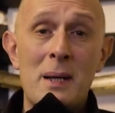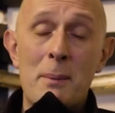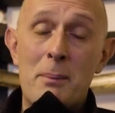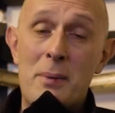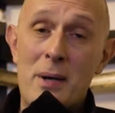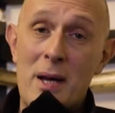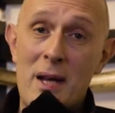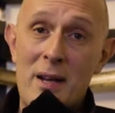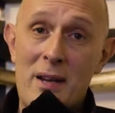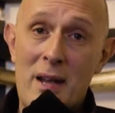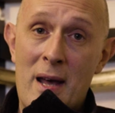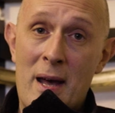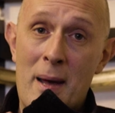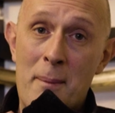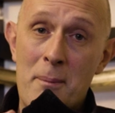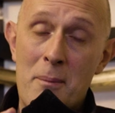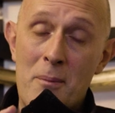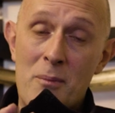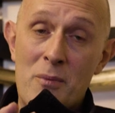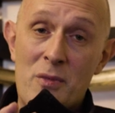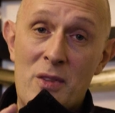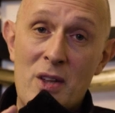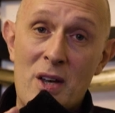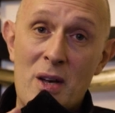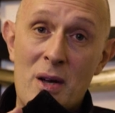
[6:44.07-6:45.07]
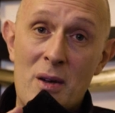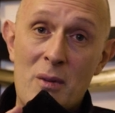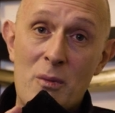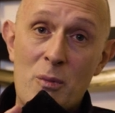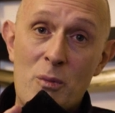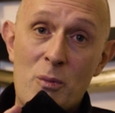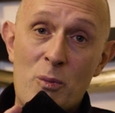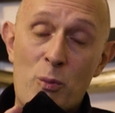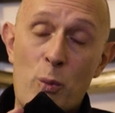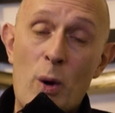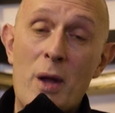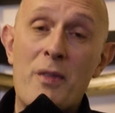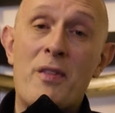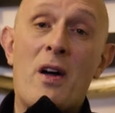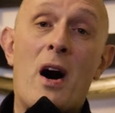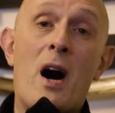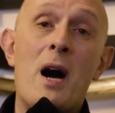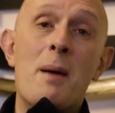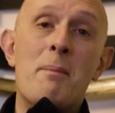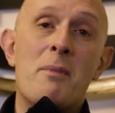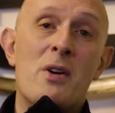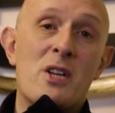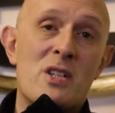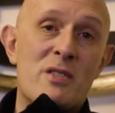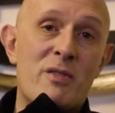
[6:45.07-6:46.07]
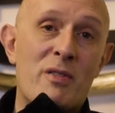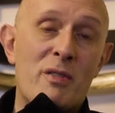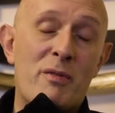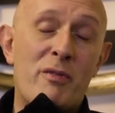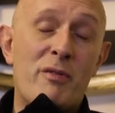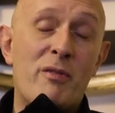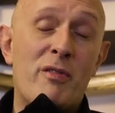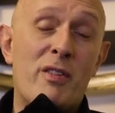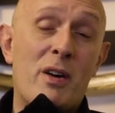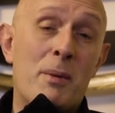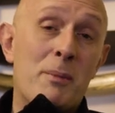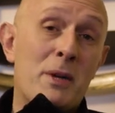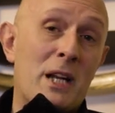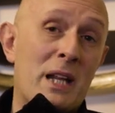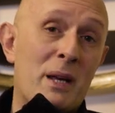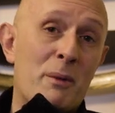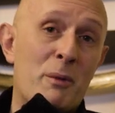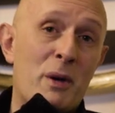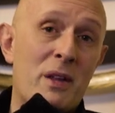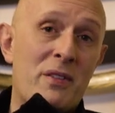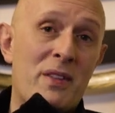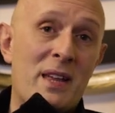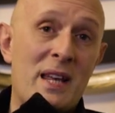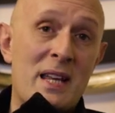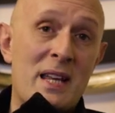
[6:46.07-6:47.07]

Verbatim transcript: But the one that I'm most familiar with